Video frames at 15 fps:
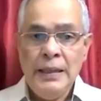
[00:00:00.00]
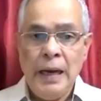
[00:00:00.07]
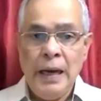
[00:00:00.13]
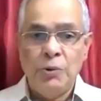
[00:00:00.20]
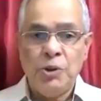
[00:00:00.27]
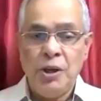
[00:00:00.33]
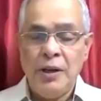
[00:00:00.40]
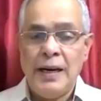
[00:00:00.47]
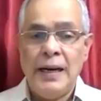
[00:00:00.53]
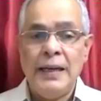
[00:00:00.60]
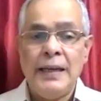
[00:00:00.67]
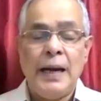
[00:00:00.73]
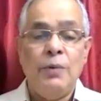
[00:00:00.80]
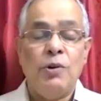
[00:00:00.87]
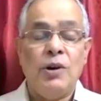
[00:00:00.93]
Now,
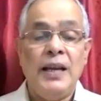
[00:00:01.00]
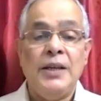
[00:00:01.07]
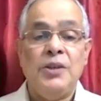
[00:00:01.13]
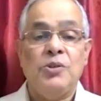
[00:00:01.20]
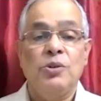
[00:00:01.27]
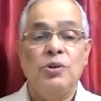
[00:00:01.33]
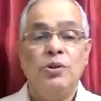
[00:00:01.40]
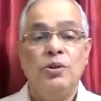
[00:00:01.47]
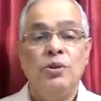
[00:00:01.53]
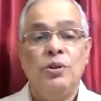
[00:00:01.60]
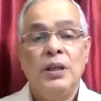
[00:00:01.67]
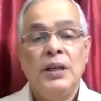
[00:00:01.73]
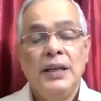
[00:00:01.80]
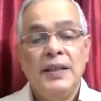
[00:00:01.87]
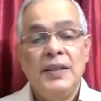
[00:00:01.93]
tonight, I would like
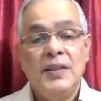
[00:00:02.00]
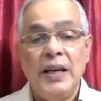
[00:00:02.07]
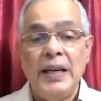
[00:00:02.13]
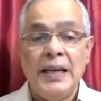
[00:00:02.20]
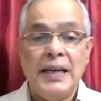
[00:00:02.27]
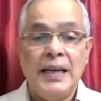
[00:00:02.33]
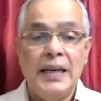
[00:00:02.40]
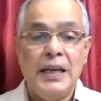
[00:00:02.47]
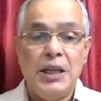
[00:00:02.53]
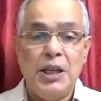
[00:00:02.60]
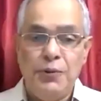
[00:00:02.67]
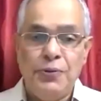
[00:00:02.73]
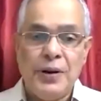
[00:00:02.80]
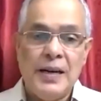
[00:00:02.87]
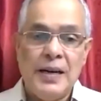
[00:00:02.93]
to take a
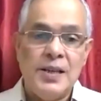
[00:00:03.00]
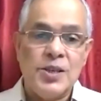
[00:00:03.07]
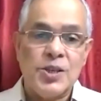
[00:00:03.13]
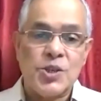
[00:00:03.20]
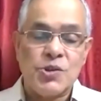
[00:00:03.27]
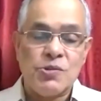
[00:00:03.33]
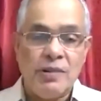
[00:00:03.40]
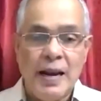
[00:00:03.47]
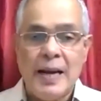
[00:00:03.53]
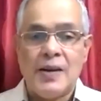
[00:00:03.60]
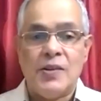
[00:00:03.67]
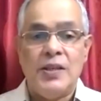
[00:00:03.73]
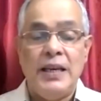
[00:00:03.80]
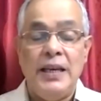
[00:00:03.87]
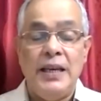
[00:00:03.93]
different
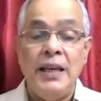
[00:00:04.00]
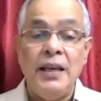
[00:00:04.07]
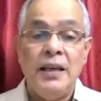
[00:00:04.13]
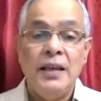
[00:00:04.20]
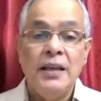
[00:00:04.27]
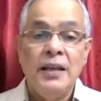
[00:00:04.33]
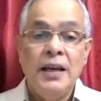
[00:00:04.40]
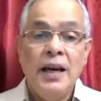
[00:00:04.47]
strategy